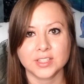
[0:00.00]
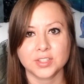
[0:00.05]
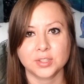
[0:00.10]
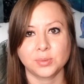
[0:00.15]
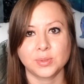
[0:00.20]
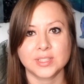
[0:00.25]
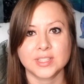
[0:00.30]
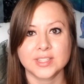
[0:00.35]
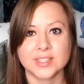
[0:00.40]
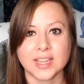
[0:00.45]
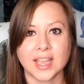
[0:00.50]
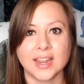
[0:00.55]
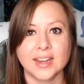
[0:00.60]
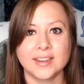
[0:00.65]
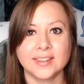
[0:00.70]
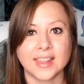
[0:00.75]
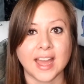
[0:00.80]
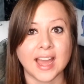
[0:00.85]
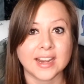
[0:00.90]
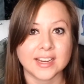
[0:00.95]
So
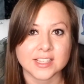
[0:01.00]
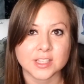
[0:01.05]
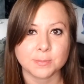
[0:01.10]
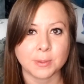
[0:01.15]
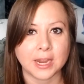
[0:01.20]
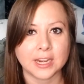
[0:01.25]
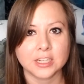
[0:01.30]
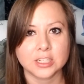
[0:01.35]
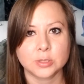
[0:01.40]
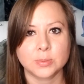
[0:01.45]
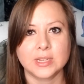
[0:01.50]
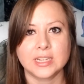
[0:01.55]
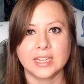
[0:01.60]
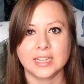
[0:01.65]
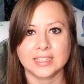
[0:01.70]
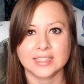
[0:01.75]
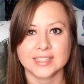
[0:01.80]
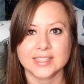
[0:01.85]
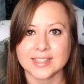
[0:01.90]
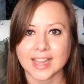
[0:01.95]
instead, that is punishment.
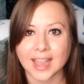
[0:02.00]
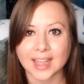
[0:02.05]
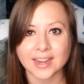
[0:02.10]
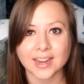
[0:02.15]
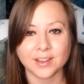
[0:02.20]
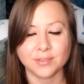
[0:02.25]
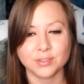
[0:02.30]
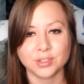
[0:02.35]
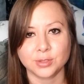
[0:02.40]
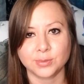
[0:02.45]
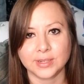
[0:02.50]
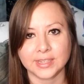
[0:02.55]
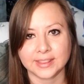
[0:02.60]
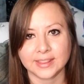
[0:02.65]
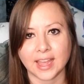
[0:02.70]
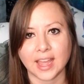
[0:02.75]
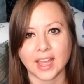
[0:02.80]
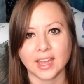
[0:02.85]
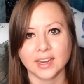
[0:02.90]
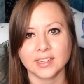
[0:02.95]
Instead of doing
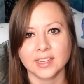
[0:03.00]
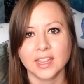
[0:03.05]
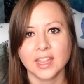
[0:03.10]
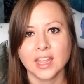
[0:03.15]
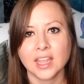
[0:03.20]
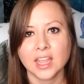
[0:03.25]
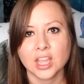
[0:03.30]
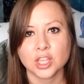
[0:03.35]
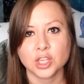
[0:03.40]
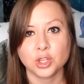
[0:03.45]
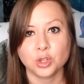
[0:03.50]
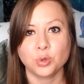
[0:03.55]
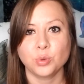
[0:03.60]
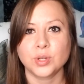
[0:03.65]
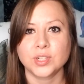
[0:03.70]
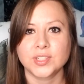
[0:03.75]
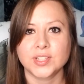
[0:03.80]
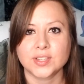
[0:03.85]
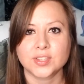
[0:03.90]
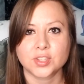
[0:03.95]
that,
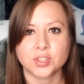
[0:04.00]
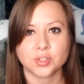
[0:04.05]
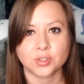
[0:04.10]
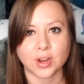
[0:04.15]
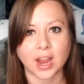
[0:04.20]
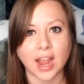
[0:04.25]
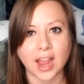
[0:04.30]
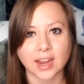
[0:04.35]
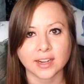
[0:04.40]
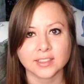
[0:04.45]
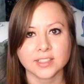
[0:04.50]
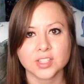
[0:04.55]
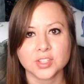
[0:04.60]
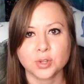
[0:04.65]
you distract.